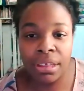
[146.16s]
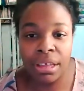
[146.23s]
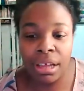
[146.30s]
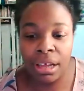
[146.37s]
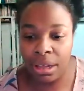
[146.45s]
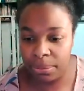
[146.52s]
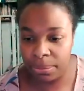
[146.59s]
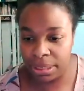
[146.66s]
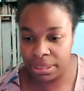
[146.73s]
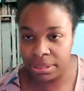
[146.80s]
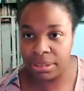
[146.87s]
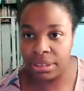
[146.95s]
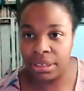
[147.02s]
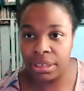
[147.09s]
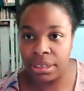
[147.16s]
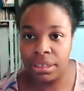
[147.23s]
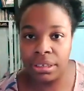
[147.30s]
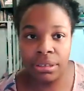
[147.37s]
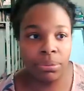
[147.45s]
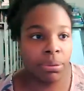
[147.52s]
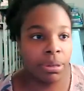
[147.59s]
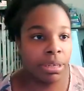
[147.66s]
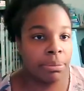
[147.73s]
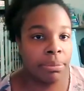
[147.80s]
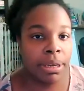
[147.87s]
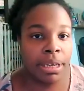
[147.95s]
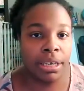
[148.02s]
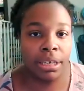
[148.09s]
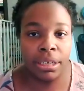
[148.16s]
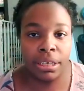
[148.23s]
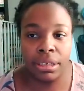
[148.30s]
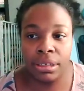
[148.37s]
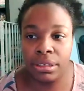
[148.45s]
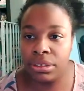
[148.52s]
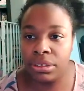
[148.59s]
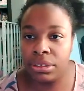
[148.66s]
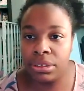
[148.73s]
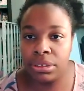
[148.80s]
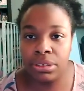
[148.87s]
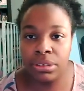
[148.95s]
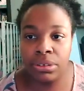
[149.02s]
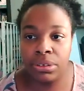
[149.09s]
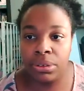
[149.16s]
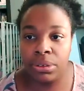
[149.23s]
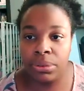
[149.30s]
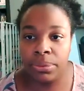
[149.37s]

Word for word: Um, let's see. What am I doing?